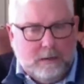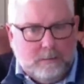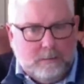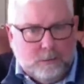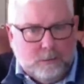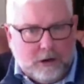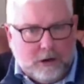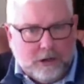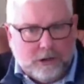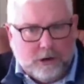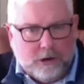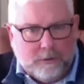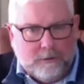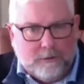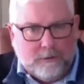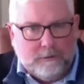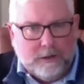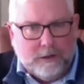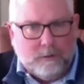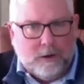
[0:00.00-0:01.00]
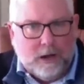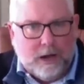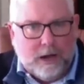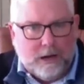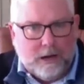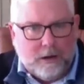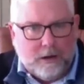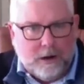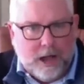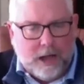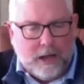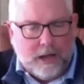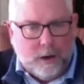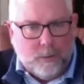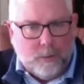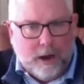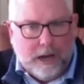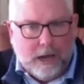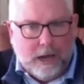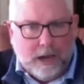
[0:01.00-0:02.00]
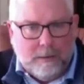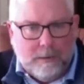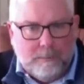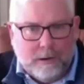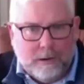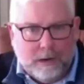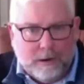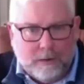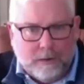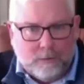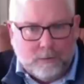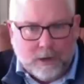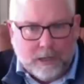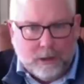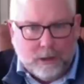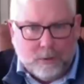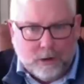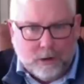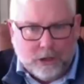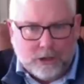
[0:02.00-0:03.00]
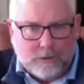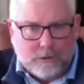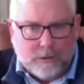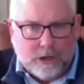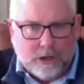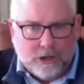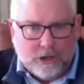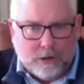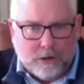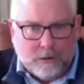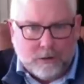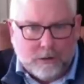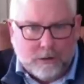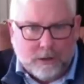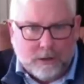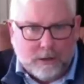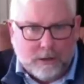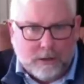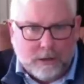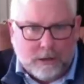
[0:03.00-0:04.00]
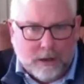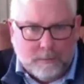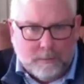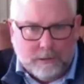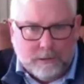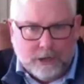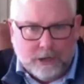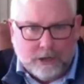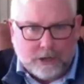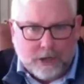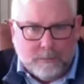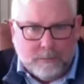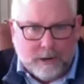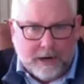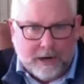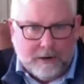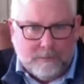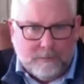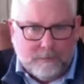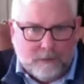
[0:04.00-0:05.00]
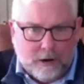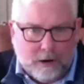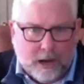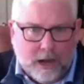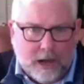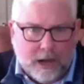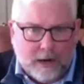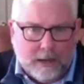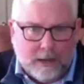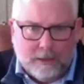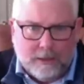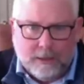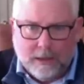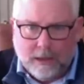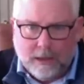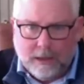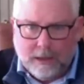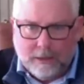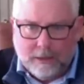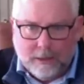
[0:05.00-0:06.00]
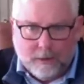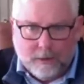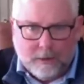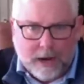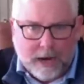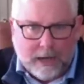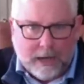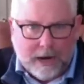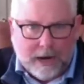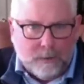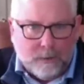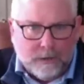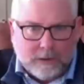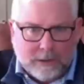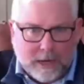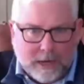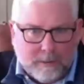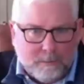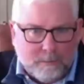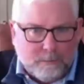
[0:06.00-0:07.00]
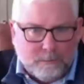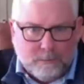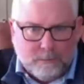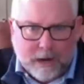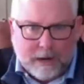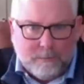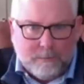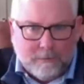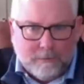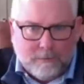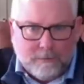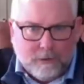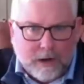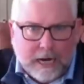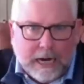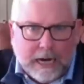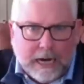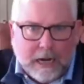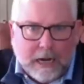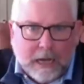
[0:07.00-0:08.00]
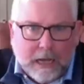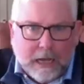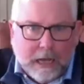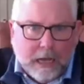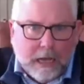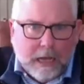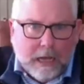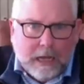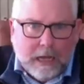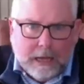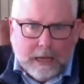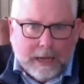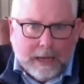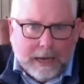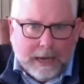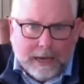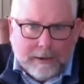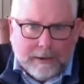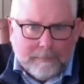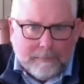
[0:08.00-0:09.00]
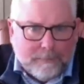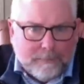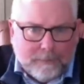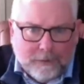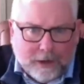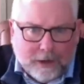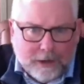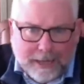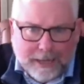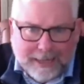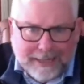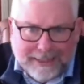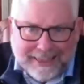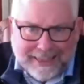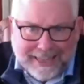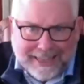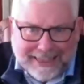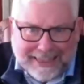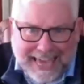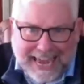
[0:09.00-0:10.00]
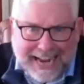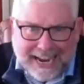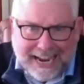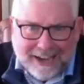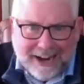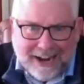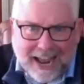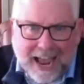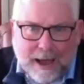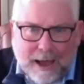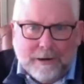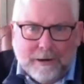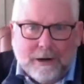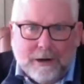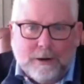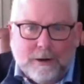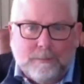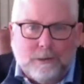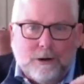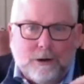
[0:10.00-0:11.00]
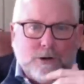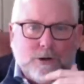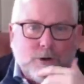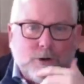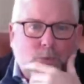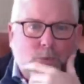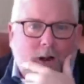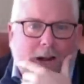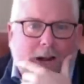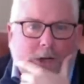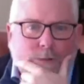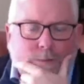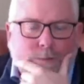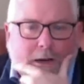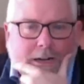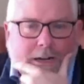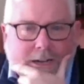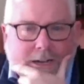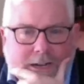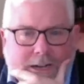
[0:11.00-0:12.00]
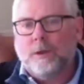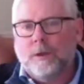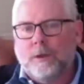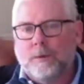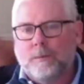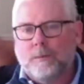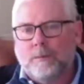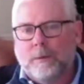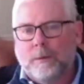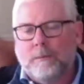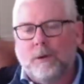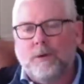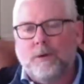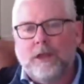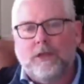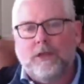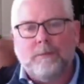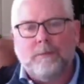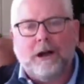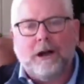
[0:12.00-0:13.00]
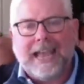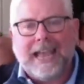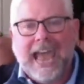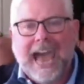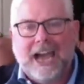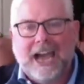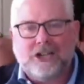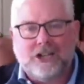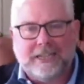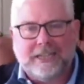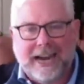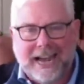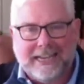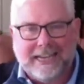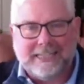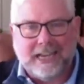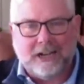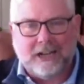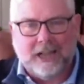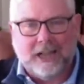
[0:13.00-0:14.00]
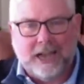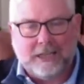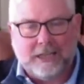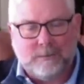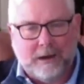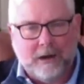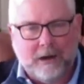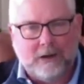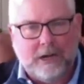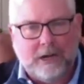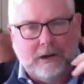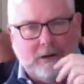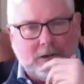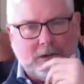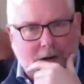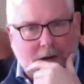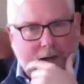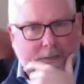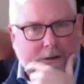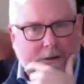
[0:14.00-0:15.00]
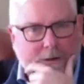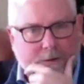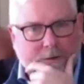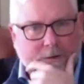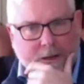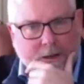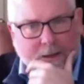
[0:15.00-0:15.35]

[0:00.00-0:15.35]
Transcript: more conservatively run. You're not going to wake up and read in the Wall Street Journal that the company just committed fraud and they were hanging out with Sam Bankman-Fried. That ain't going to happen on Berkshire's watch. But when you think about cash as an asset class, I mean, here's another.